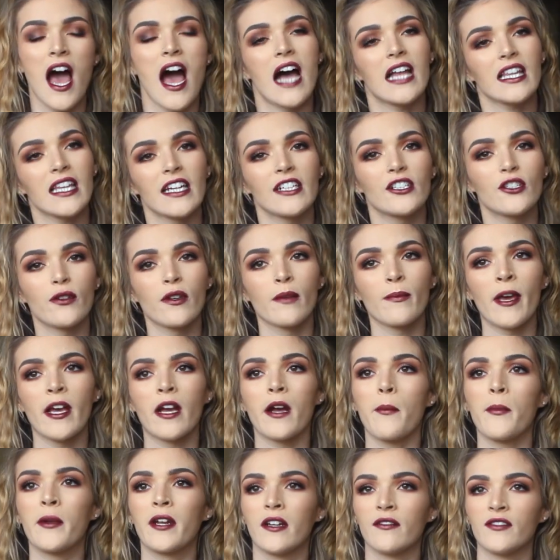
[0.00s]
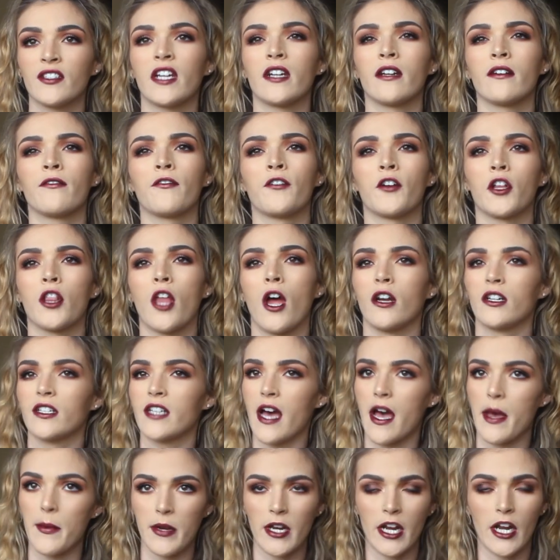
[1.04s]
I like doing makeup and I've done it for a long
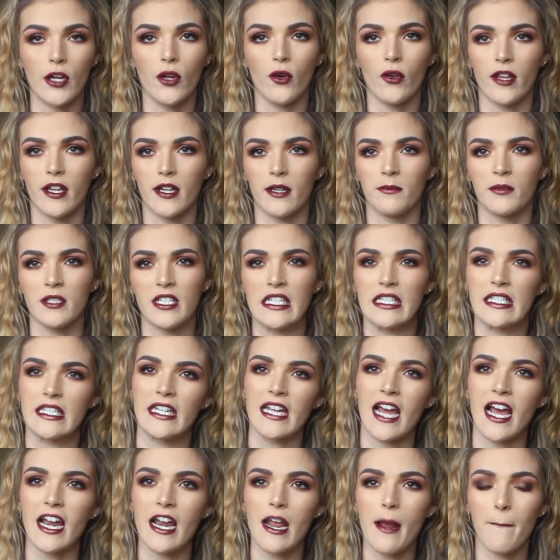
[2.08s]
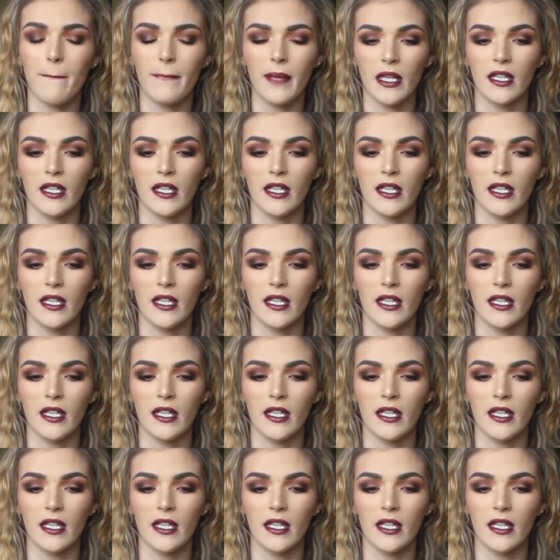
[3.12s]
time and I know that I'm decent at it,